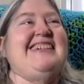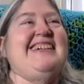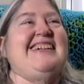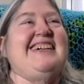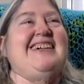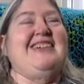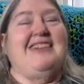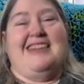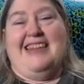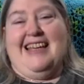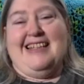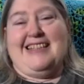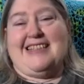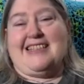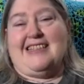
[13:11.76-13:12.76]
oh, isn't
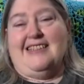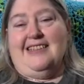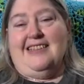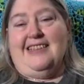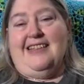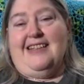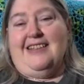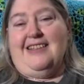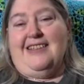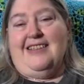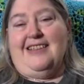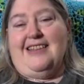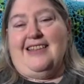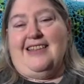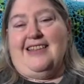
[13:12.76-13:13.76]
that's silly how you
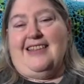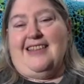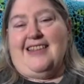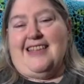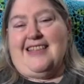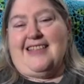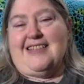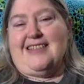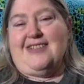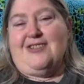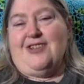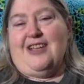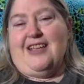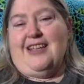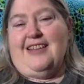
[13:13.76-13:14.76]
get things in
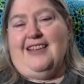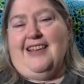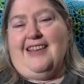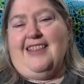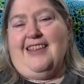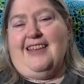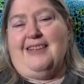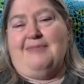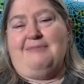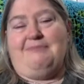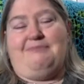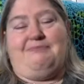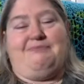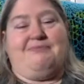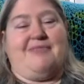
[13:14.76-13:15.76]
your head like that.
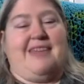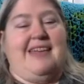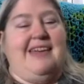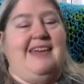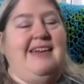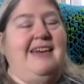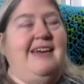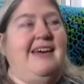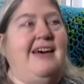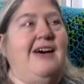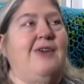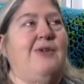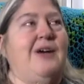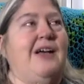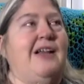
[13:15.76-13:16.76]

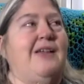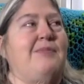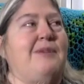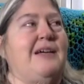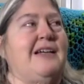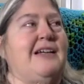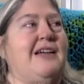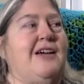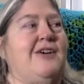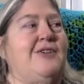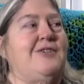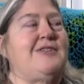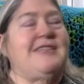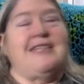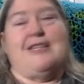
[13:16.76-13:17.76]
Oh, well, I'm going to go.
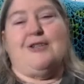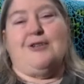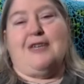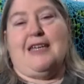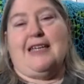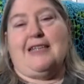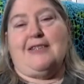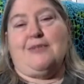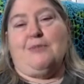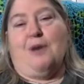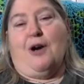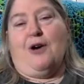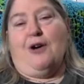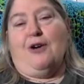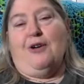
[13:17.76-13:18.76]
See you again
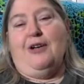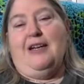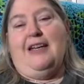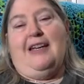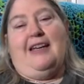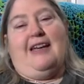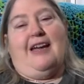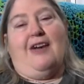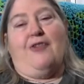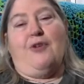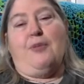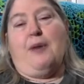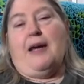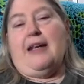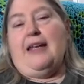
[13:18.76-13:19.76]
tomorrow.
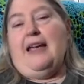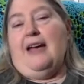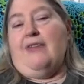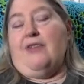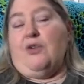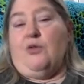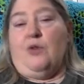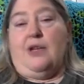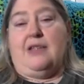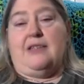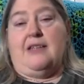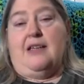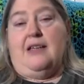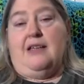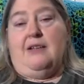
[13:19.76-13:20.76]
Everybody have a great
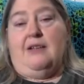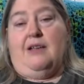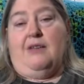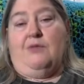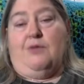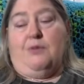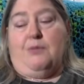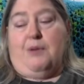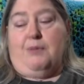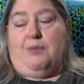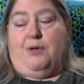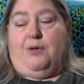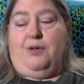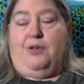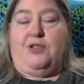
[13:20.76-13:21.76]
day, and
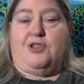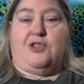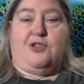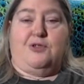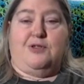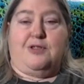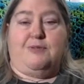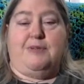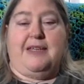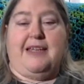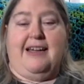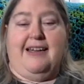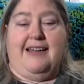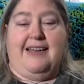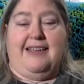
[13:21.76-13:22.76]
remember, choose to be
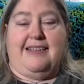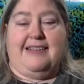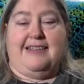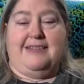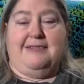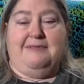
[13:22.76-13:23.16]
kind.